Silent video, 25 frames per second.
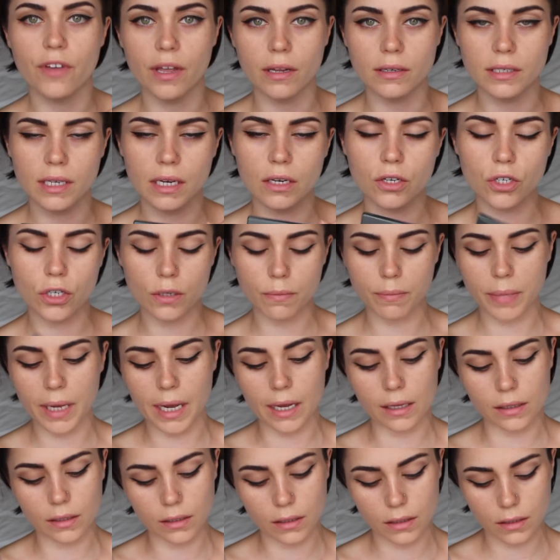Foundation
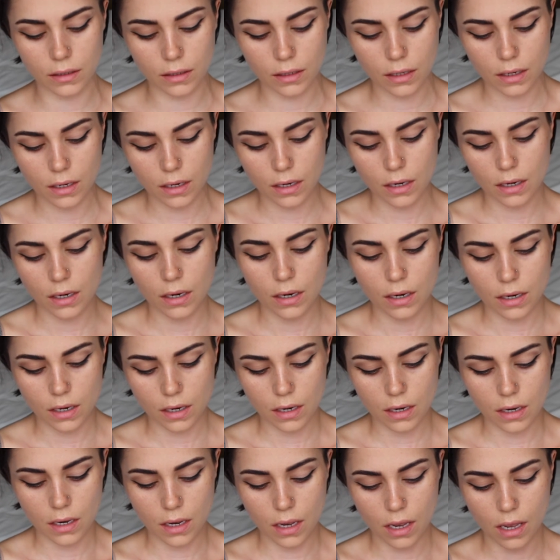Palette
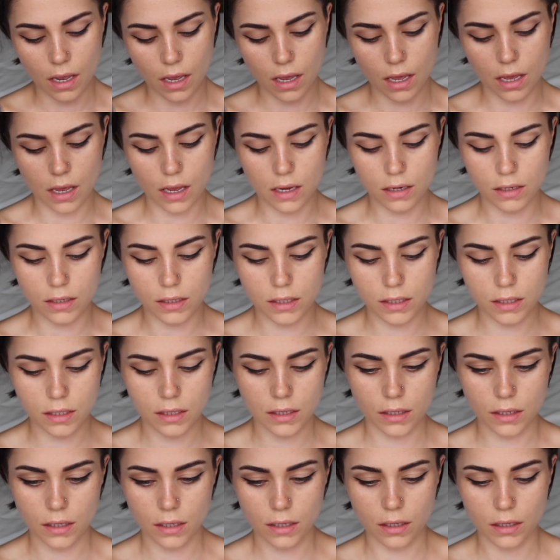and
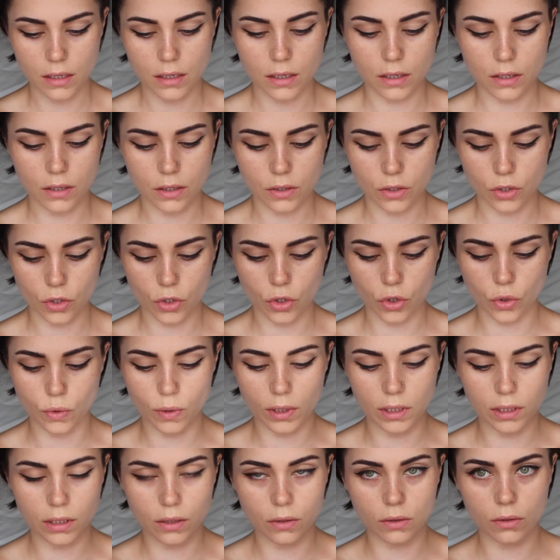do a
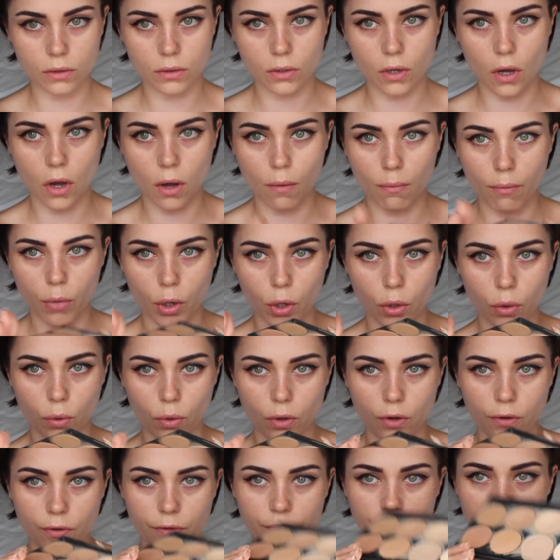little combo
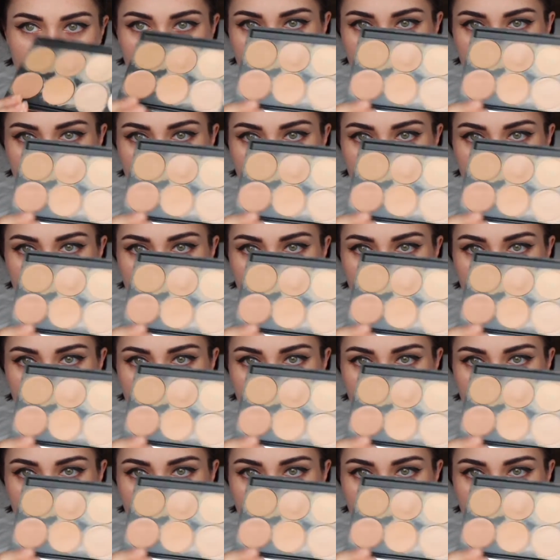of